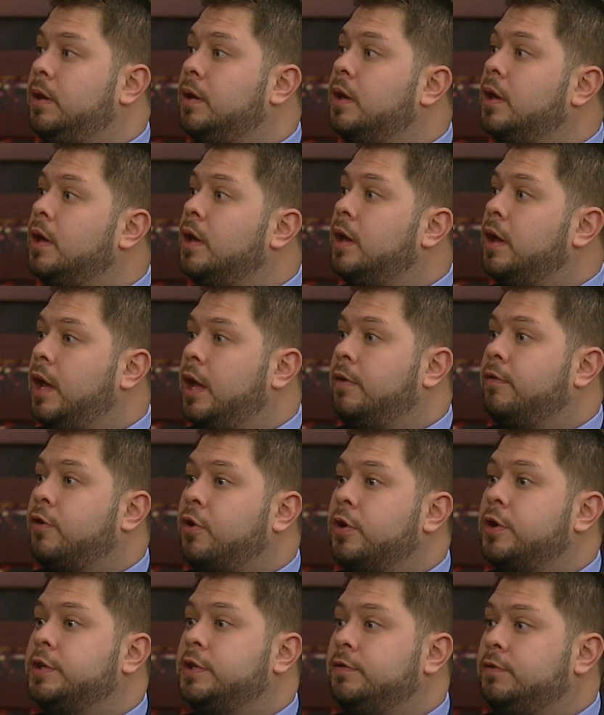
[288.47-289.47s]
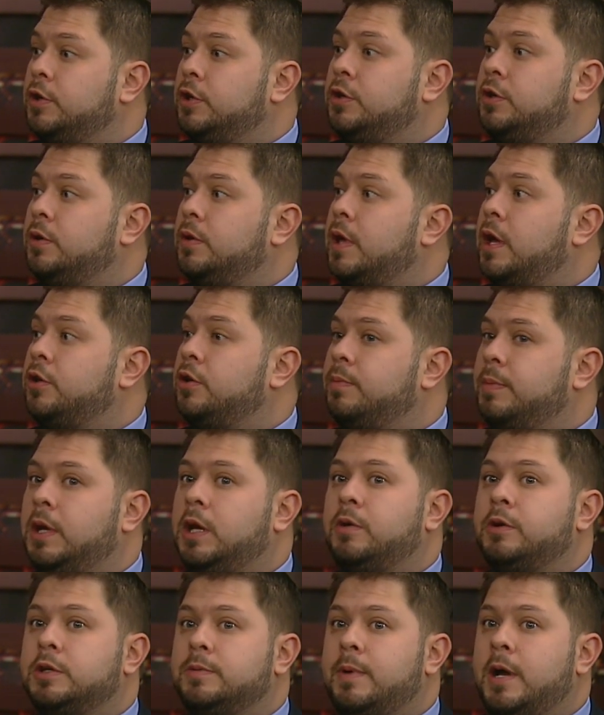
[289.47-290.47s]
Mm -hmm. And of course, if you do that and you're
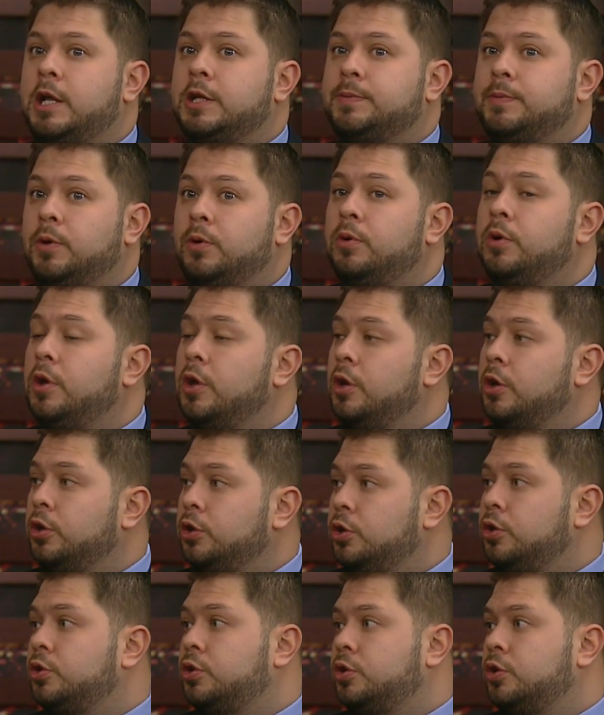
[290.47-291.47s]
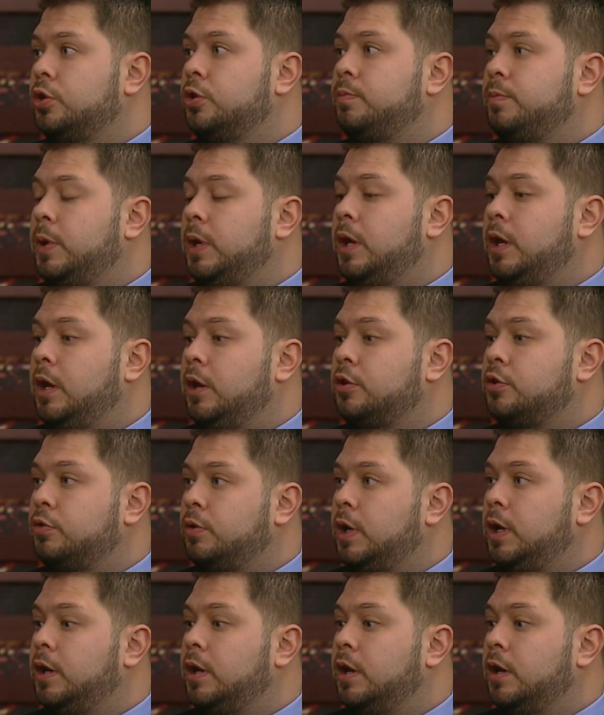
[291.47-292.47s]
being irresponsible, you should be
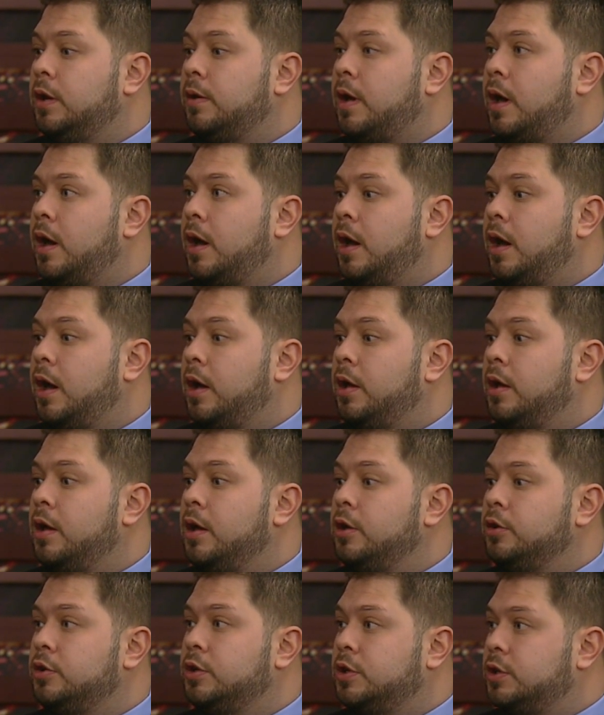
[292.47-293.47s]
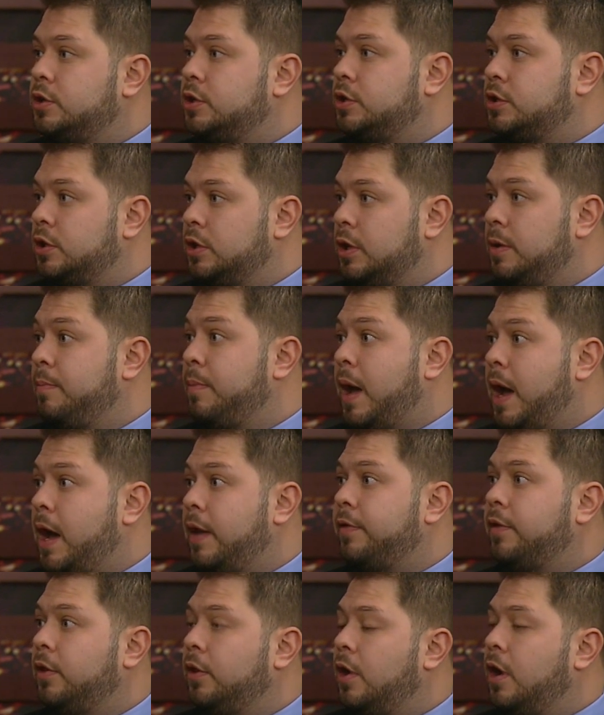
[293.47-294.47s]
treated uh, judicially
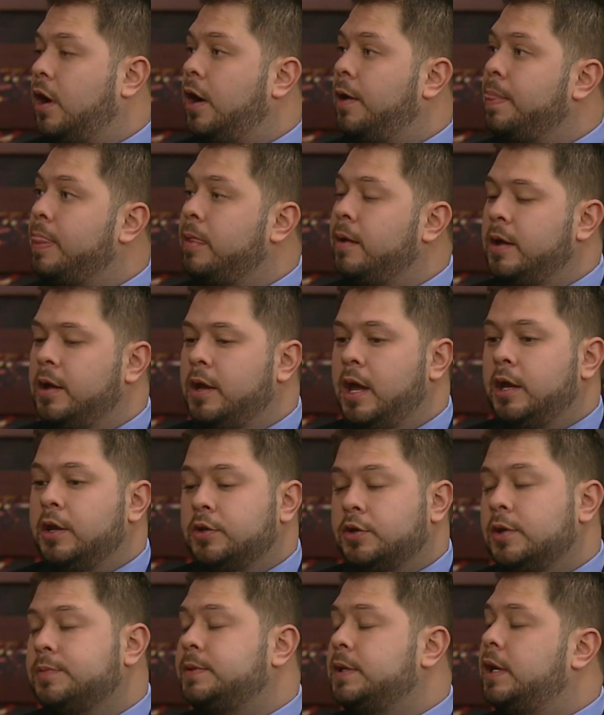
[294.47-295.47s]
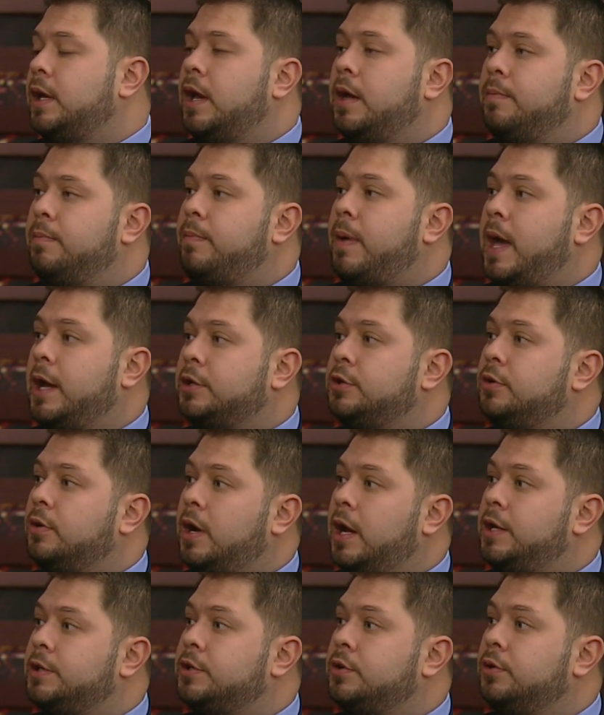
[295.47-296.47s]
by the law in terms again back
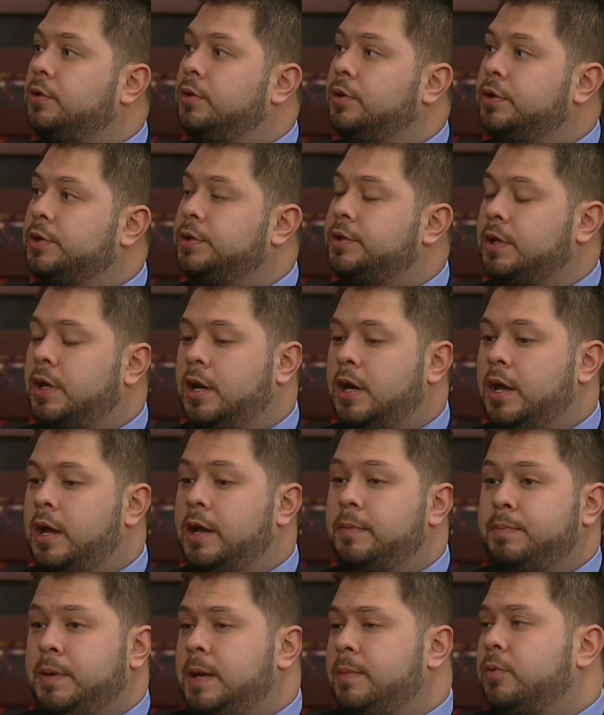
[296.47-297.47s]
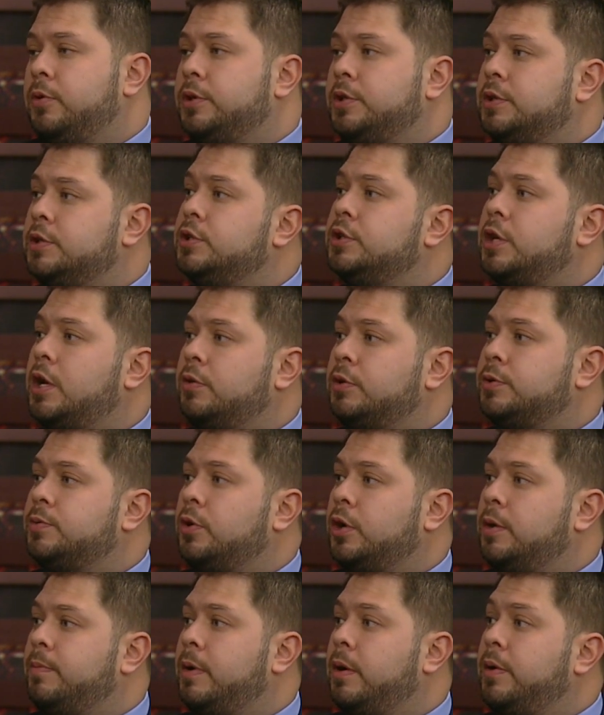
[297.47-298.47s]
to high schoolers uh, and people just in general
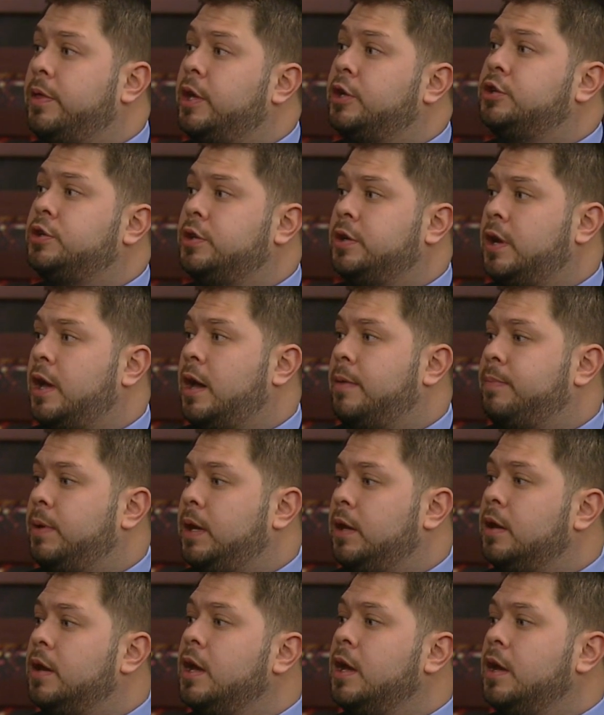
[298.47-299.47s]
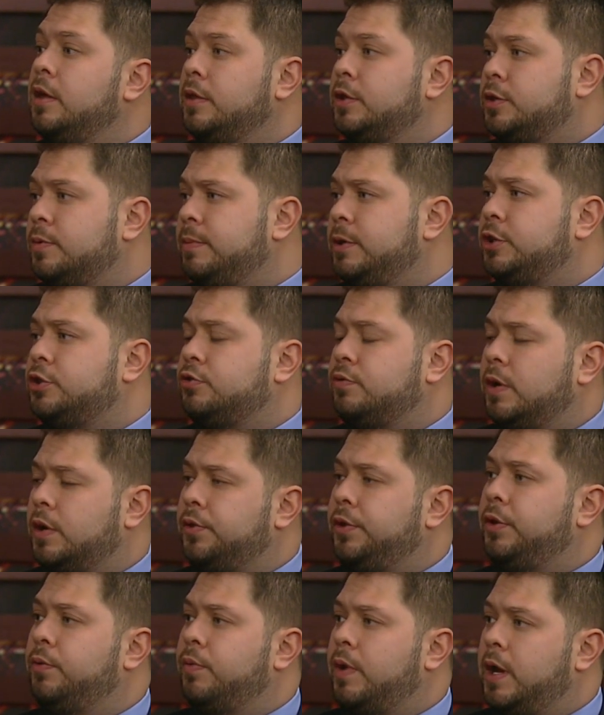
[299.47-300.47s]
smoking marijuana that should not be this will be
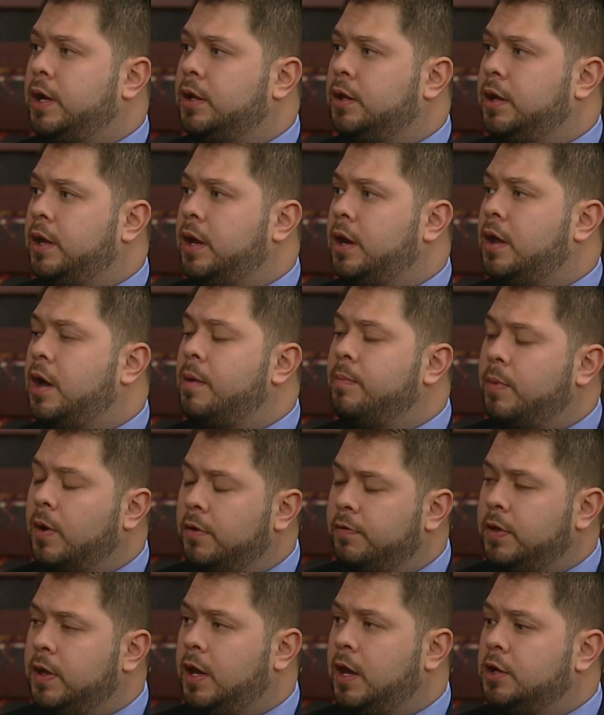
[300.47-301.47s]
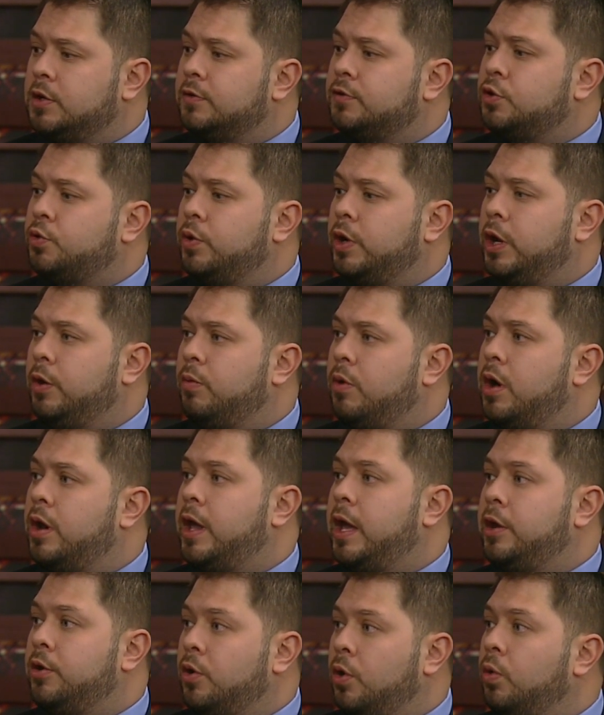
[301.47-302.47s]
strictly regulated above the age of
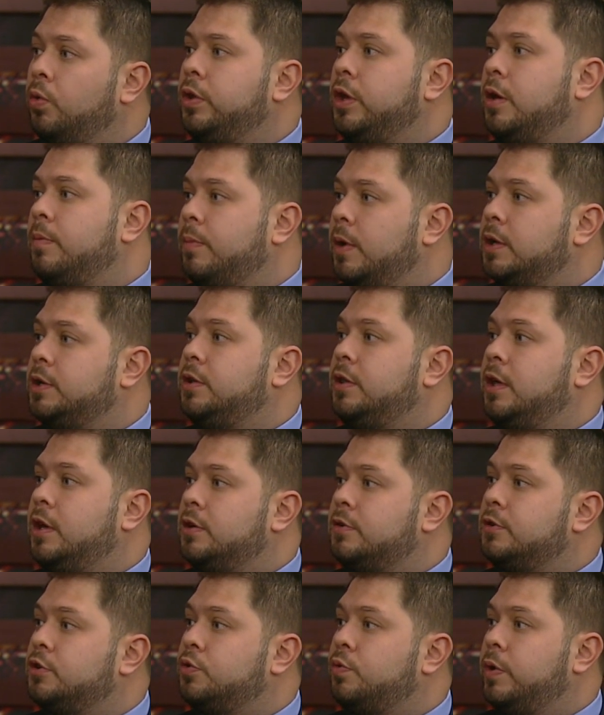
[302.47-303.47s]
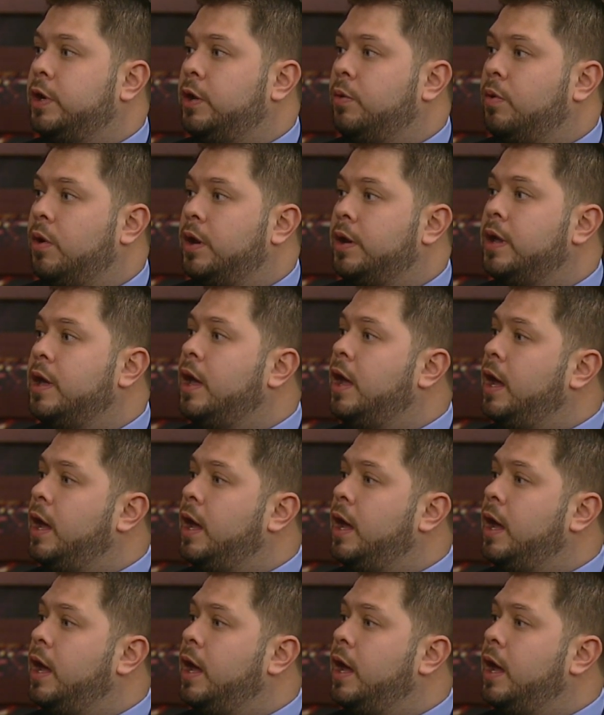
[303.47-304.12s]
21 and only above the age of 21